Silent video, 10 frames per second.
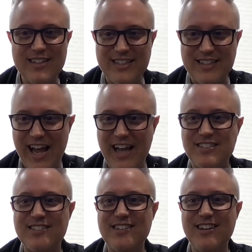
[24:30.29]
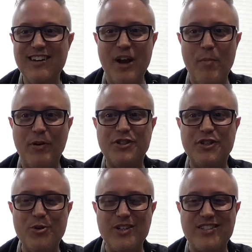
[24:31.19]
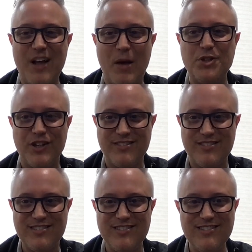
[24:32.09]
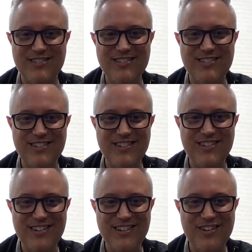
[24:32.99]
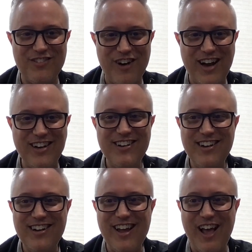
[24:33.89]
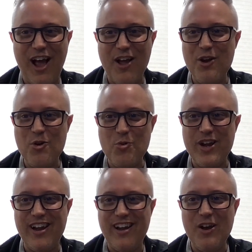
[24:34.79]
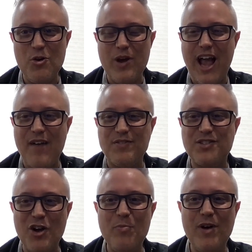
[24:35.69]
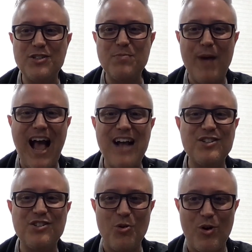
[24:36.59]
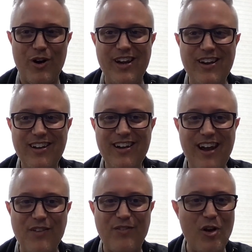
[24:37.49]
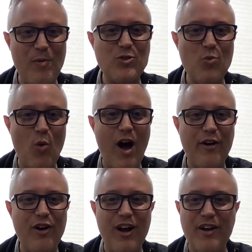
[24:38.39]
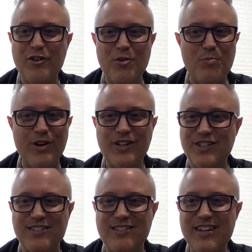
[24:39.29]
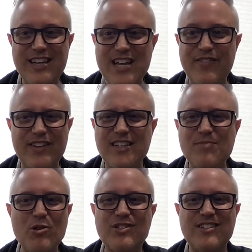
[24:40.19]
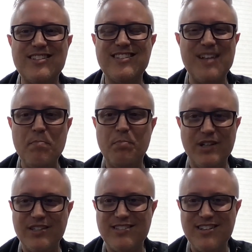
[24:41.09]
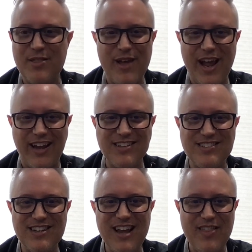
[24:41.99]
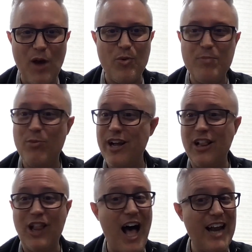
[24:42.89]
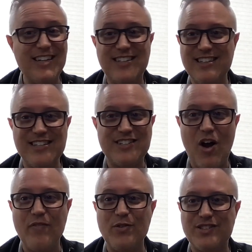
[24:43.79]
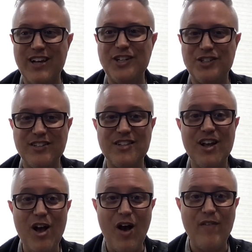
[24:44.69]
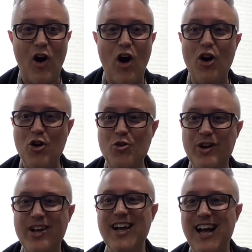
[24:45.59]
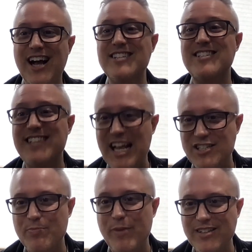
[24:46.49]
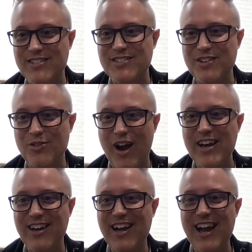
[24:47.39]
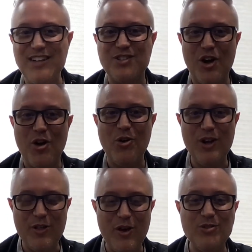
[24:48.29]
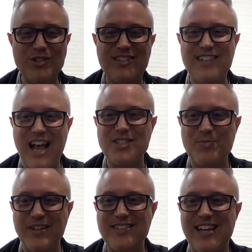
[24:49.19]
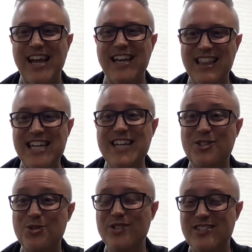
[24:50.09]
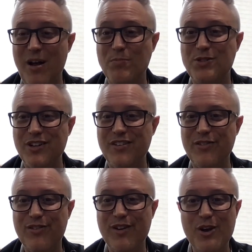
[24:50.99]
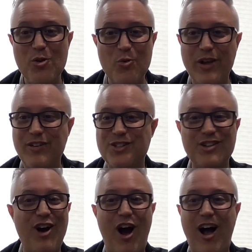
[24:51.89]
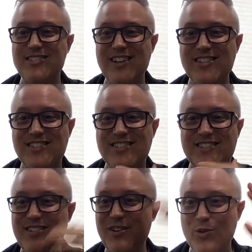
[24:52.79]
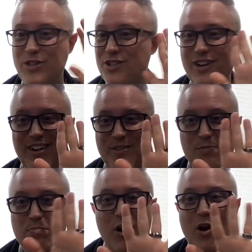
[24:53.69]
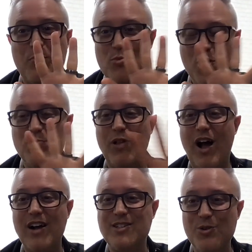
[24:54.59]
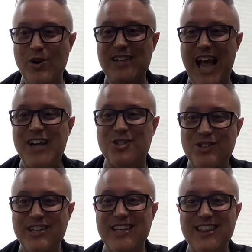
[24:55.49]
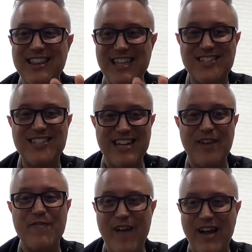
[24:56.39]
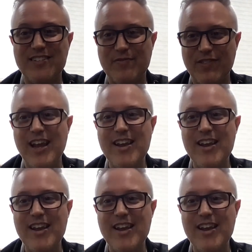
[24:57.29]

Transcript: Yes. Number two, assumptions. Right. Uh, we we have so much backstory and so much water under bridges, even the most simplest things, that we bring a lot into these conversations of our own assessments, right? And so those assessments can lead to assumptions which cause us, which put up roadblocks to us actually listening effectively.